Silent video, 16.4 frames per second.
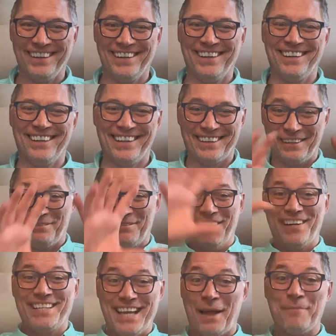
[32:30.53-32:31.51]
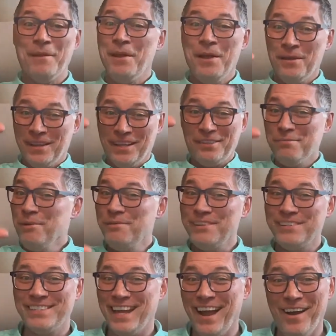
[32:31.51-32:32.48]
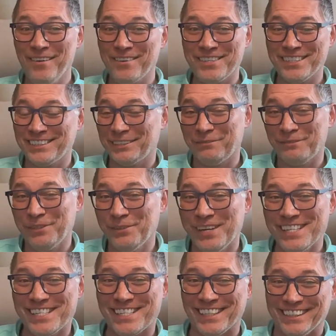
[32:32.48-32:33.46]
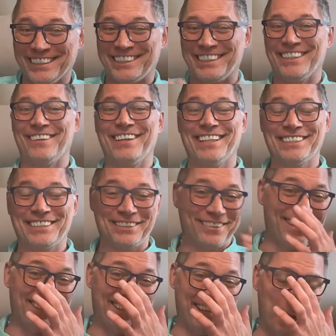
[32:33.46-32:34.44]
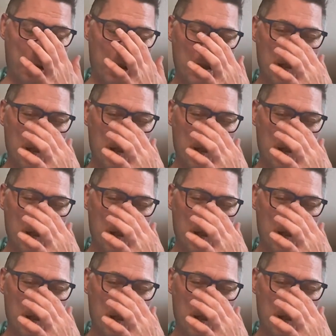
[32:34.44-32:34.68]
at the very top. Let's move it down just a few inches, you know, that sort of thing.